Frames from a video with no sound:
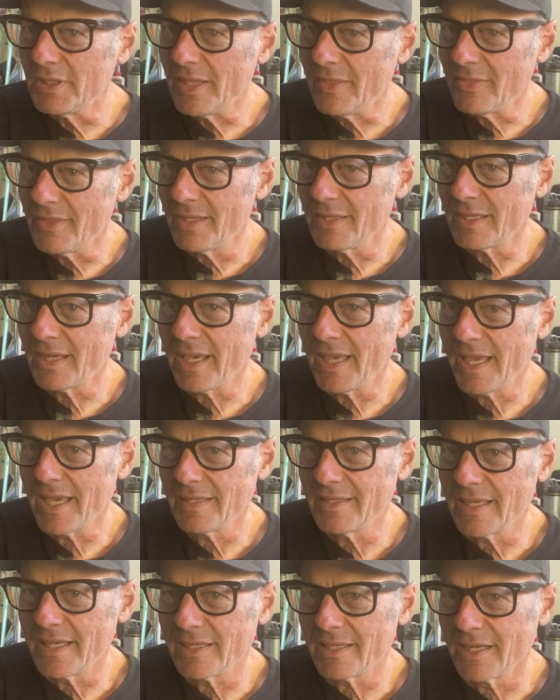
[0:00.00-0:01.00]
think I had
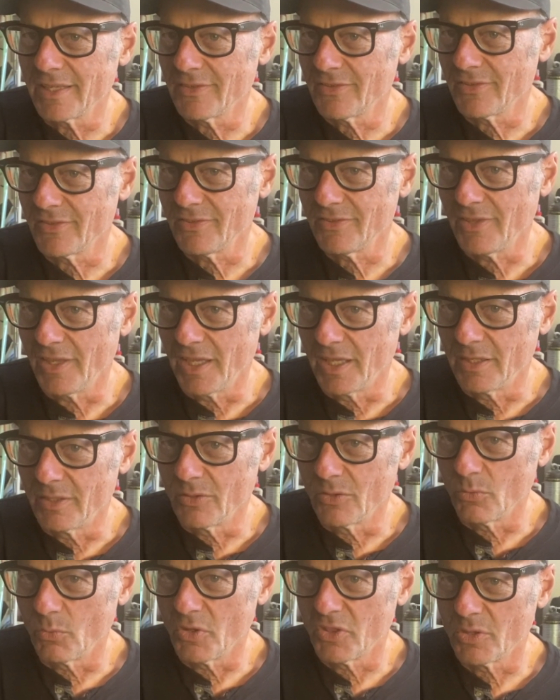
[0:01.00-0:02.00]
that kind of sustain
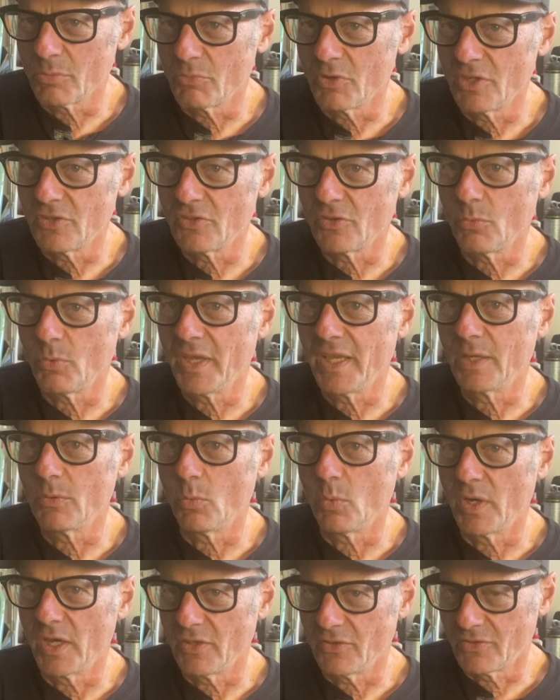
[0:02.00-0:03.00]
with the bridge the way it
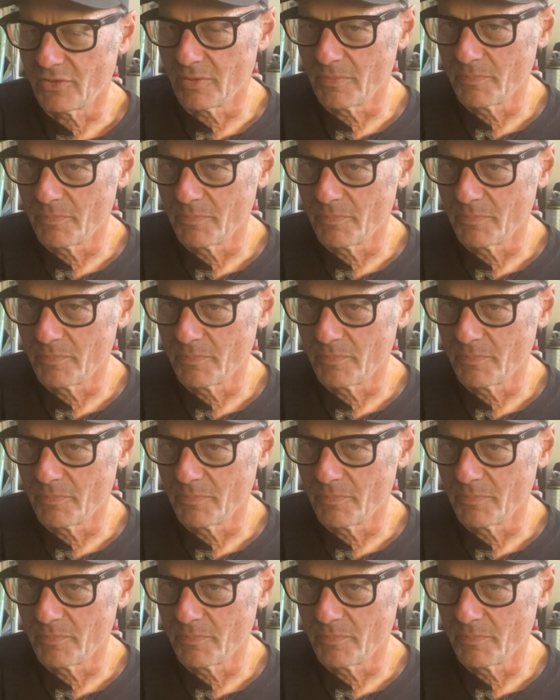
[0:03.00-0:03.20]
was.